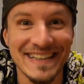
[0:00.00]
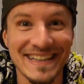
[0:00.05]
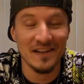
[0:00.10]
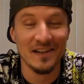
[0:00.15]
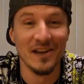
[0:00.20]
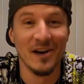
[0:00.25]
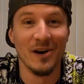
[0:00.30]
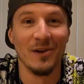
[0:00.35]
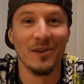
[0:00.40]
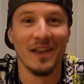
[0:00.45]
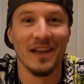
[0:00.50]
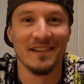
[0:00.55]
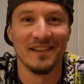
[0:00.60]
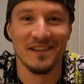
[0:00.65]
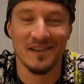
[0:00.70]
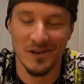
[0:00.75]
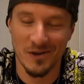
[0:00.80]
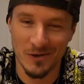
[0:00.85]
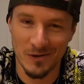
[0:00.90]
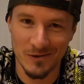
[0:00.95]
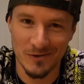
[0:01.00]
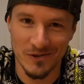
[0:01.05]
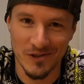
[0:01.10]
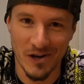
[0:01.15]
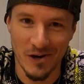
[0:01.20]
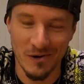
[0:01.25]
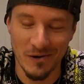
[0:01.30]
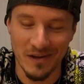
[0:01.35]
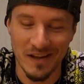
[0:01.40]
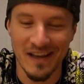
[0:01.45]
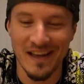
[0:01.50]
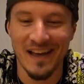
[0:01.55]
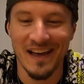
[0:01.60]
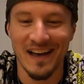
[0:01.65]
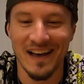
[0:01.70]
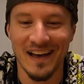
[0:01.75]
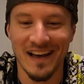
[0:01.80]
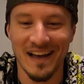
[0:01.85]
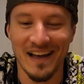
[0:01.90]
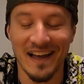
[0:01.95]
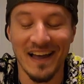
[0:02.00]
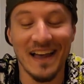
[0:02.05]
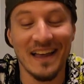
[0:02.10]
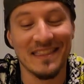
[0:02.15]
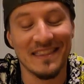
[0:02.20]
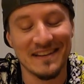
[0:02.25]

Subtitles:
no, that's a total joke. At